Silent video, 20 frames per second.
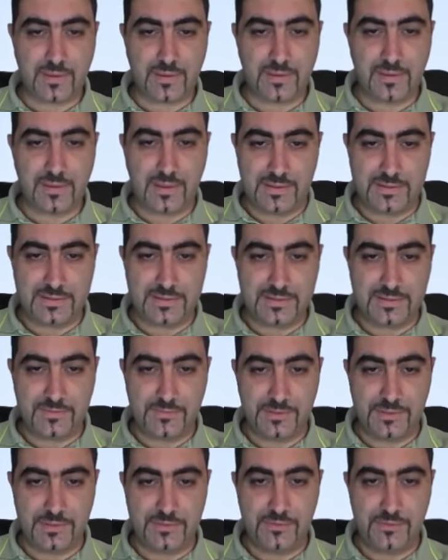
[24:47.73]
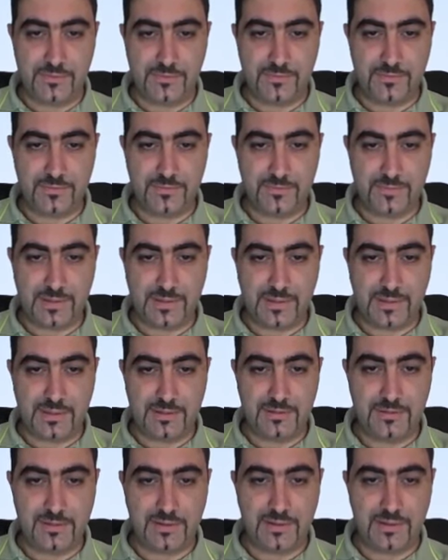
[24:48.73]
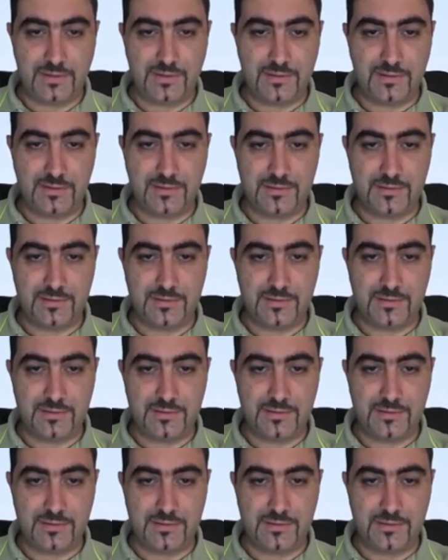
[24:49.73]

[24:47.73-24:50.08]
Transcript: Yes, we do. And you can